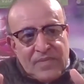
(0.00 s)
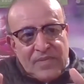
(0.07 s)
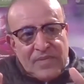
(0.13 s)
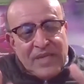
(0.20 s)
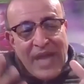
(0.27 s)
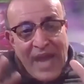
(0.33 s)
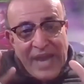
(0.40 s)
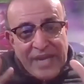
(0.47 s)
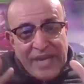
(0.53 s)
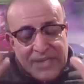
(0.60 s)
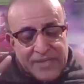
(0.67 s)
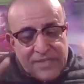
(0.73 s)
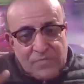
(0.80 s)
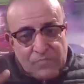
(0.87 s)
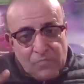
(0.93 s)

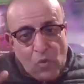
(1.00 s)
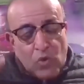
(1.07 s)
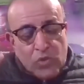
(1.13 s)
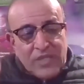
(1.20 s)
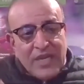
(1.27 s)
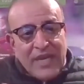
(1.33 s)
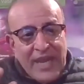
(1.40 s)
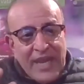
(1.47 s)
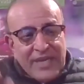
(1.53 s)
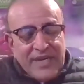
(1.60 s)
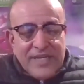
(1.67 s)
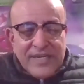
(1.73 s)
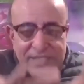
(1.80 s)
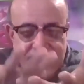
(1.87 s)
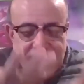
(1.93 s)
Light, both the light,
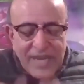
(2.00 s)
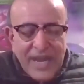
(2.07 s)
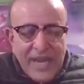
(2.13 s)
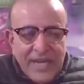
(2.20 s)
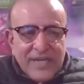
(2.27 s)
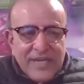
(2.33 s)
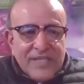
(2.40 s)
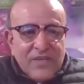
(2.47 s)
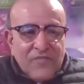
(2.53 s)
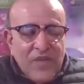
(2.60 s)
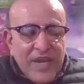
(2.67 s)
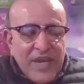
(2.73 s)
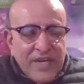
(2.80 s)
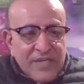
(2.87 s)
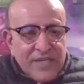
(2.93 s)
it is a light in the
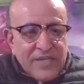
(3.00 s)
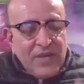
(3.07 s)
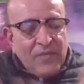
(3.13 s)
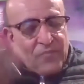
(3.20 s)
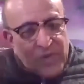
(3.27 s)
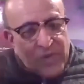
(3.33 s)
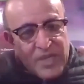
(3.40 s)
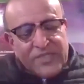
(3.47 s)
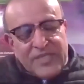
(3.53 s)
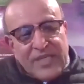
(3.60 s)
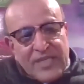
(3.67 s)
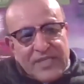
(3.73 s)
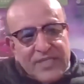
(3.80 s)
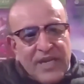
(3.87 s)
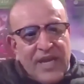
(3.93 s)
weight, plus it
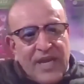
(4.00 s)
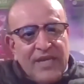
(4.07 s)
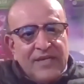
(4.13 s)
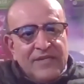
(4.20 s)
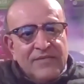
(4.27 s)
is a light.